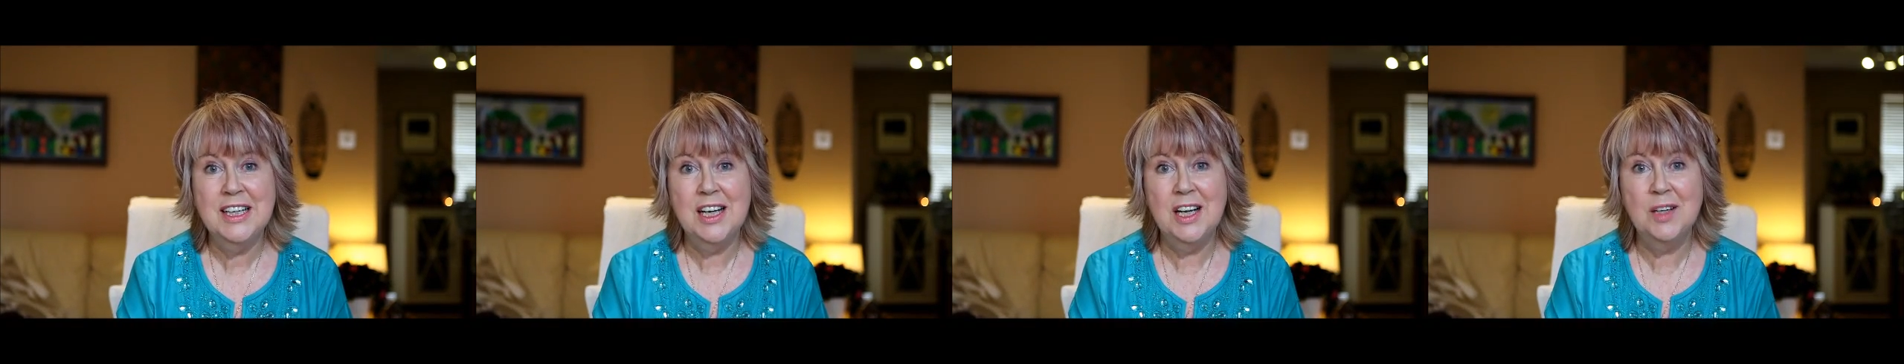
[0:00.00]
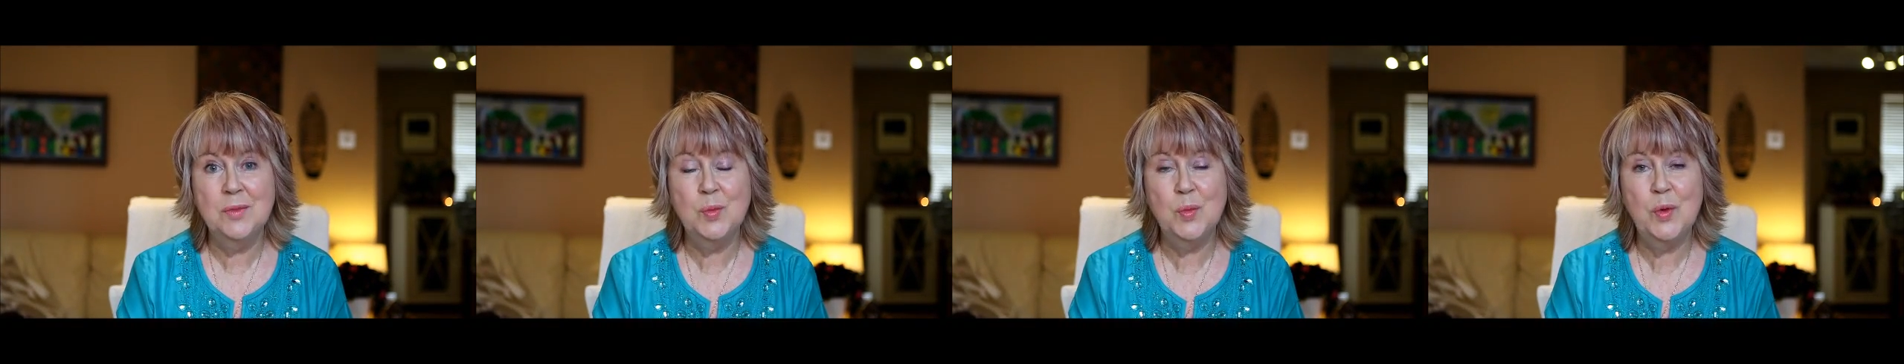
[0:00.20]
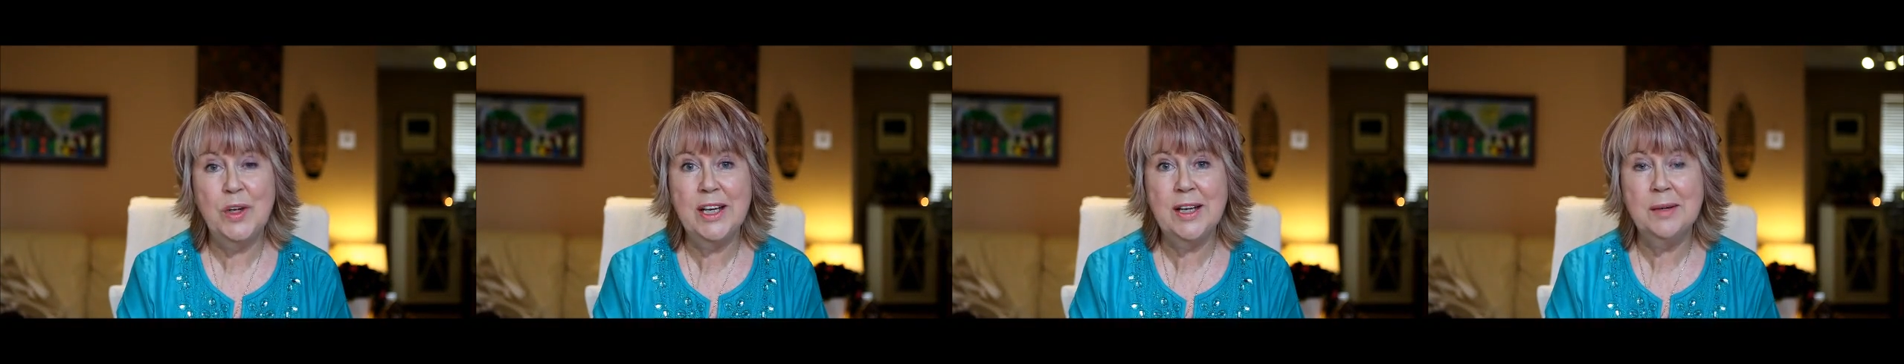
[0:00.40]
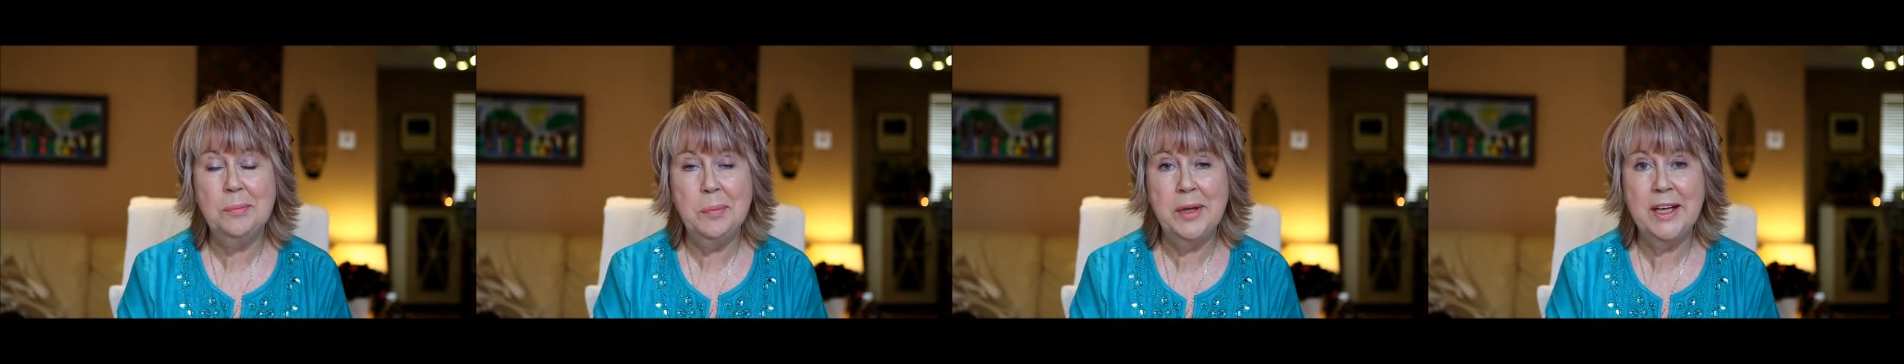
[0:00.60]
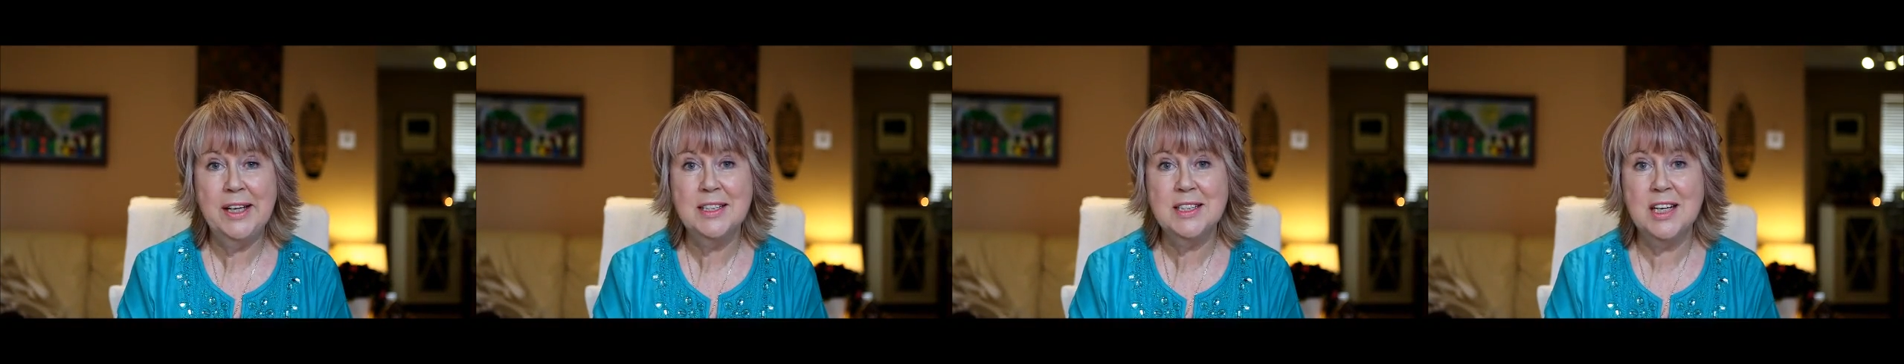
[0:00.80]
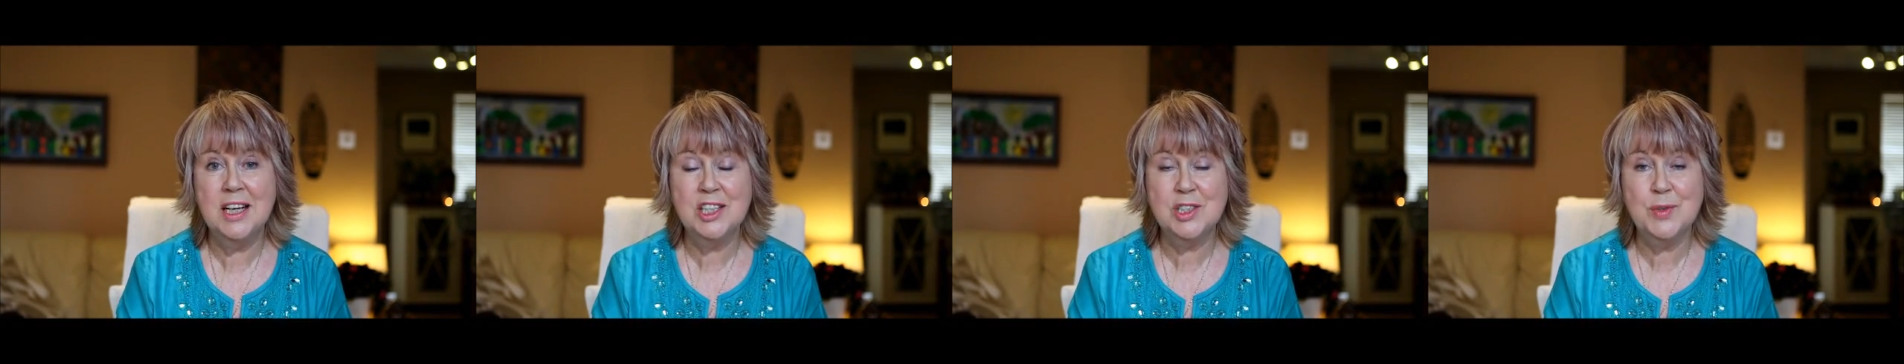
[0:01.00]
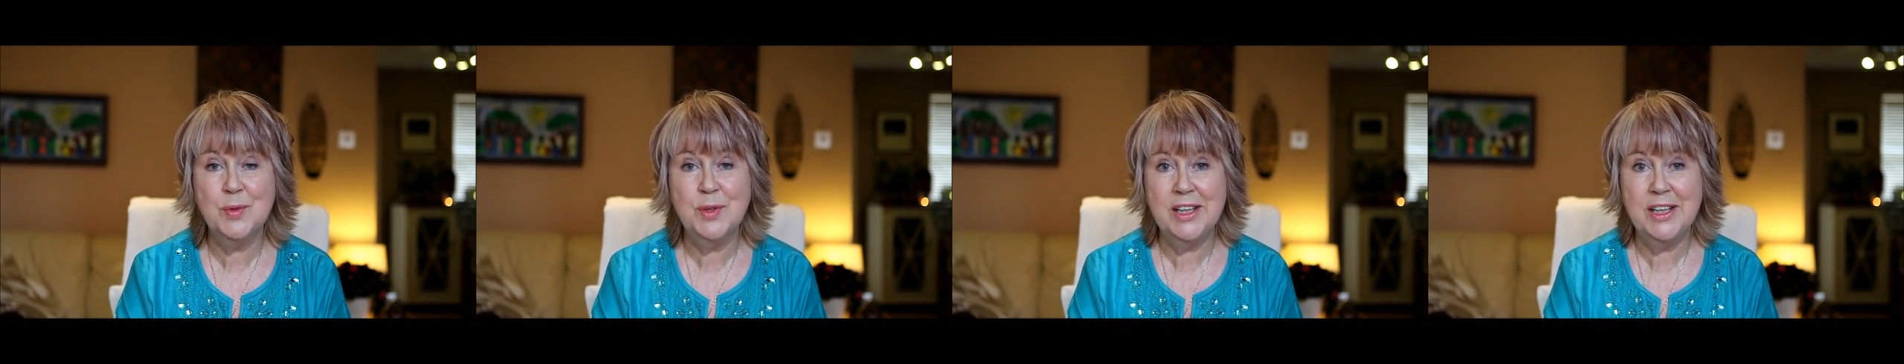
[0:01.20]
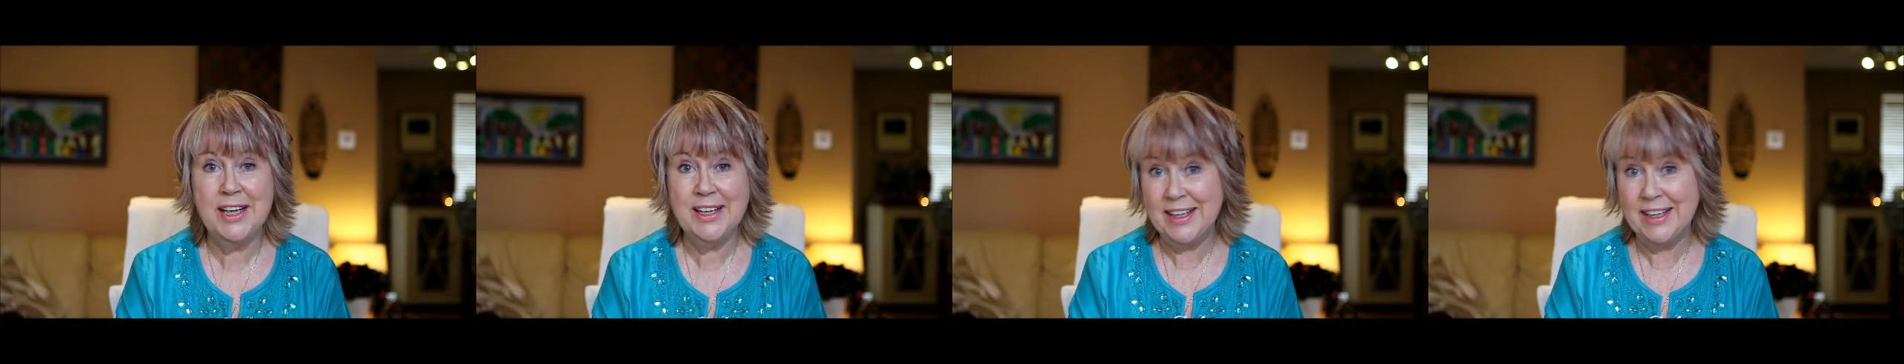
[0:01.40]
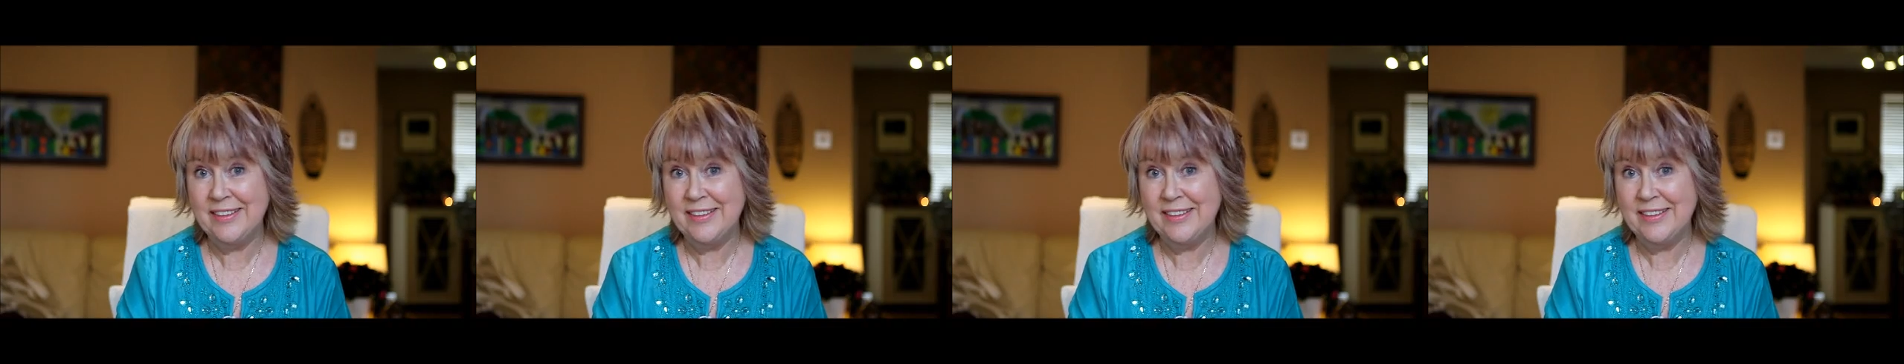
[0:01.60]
and we can be in touch with it.